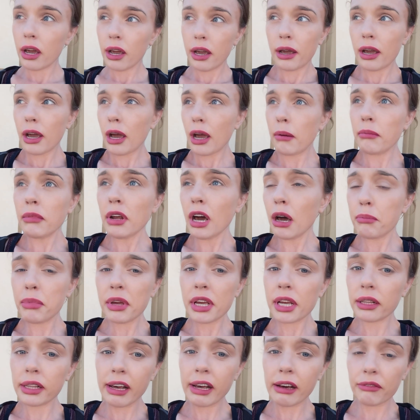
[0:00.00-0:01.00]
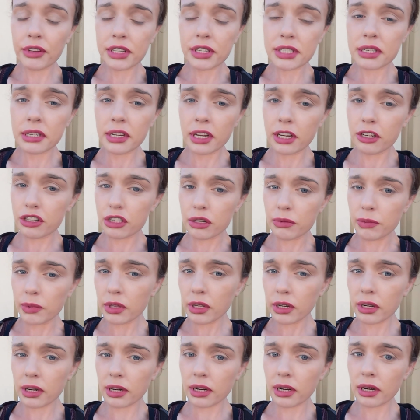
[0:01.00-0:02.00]
I'm not being allowed visitation with
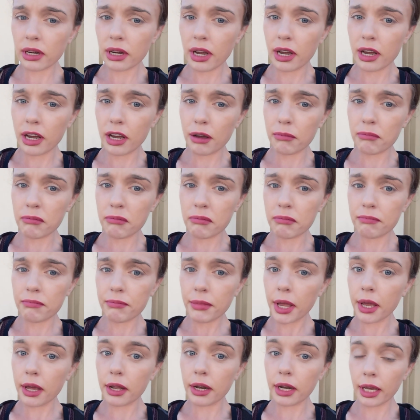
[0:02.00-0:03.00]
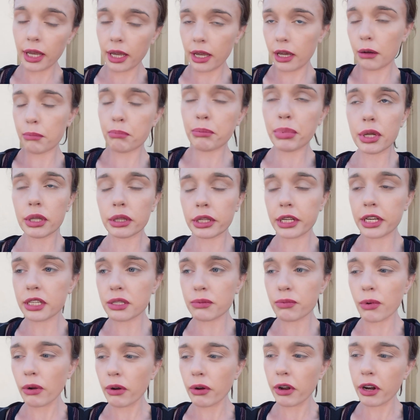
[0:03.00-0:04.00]
her. And again, police
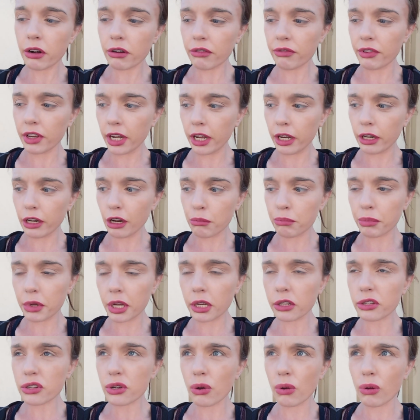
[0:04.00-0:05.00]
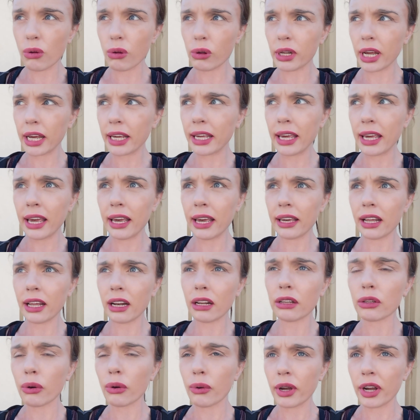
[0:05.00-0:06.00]
won't intervene. I'm being told I can't get a
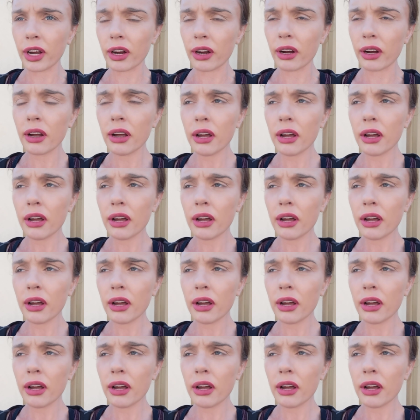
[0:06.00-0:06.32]
lawyer.